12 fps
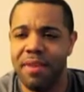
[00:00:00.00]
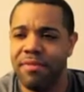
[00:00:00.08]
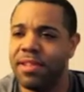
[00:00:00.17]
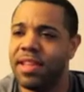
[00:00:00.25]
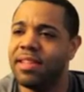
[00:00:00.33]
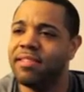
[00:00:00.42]

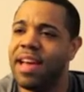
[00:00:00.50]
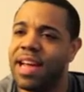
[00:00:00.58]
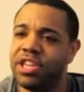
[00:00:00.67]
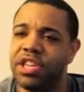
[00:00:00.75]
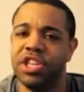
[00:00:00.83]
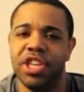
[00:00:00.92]
everything to
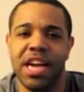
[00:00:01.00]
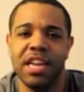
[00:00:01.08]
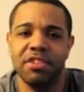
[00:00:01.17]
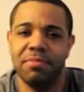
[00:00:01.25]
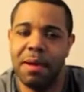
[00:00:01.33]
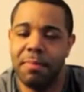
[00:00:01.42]
actually
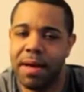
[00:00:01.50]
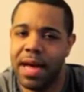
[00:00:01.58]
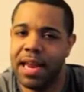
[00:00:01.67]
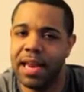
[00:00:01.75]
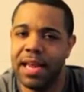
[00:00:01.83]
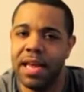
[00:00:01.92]
challenge my
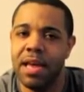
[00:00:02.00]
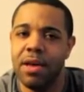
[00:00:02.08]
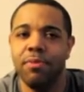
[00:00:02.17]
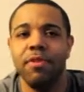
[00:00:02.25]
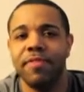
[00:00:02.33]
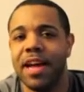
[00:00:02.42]
body
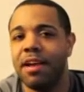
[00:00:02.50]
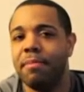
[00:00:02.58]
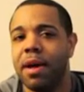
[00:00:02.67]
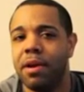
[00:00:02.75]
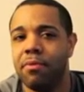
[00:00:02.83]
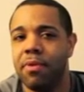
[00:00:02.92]
with that
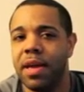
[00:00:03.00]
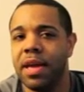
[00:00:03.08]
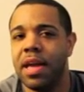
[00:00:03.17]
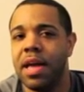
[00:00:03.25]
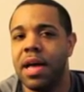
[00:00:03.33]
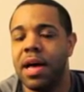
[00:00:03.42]
amount of weight
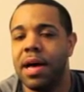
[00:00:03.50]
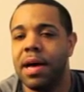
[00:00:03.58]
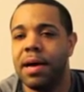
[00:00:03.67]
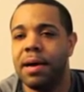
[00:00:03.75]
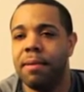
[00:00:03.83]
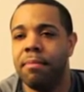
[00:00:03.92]

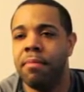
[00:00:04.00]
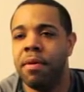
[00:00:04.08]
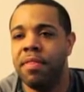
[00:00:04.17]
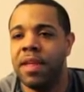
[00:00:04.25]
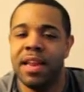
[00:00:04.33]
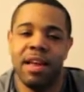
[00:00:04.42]
um,
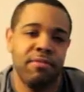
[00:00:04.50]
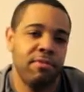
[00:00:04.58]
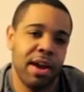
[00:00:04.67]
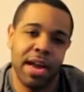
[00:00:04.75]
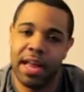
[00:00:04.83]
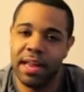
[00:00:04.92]
then that's
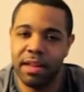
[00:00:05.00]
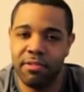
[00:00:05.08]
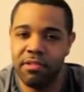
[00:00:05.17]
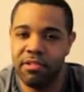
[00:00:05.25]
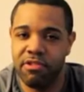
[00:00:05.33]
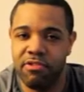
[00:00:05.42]
where I gotta go
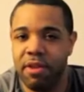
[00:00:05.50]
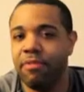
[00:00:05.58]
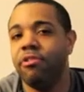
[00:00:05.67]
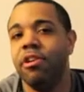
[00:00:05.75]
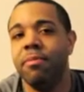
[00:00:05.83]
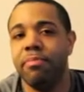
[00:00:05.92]
to the
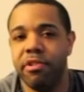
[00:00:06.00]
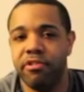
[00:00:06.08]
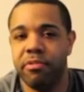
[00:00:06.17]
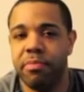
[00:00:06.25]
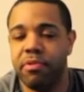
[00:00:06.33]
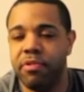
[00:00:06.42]
strength training
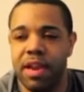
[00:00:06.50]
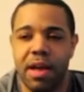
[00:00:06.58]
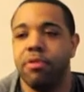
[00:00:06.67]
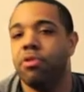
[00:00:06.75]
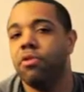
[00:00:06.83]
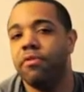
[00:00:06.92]
principles and
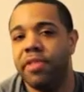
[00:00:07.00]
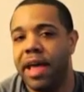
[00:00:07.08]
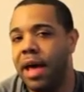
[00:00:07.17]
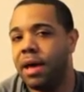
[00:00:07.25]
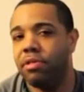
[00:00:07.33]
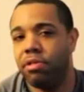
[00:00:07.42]
I'll go for
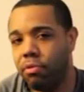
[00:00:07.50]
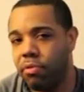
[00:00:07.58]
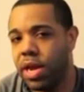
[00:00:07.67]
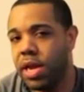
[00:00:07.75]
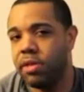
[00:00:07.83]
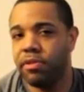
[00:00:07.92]
that
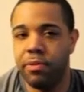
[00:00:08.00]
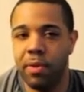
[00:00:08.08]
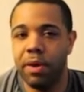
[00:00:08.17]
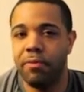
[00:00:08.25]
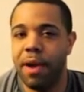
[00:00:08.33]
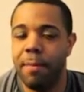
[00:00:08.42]
three to
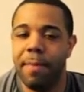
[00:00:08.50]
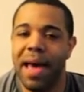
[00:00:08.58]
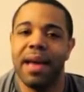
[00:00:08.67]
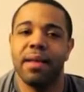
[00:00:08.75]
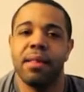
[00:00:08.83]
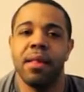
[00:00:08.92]
one rep
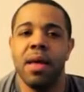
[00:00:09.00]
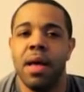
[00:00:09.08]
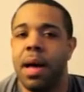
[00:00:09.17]
max.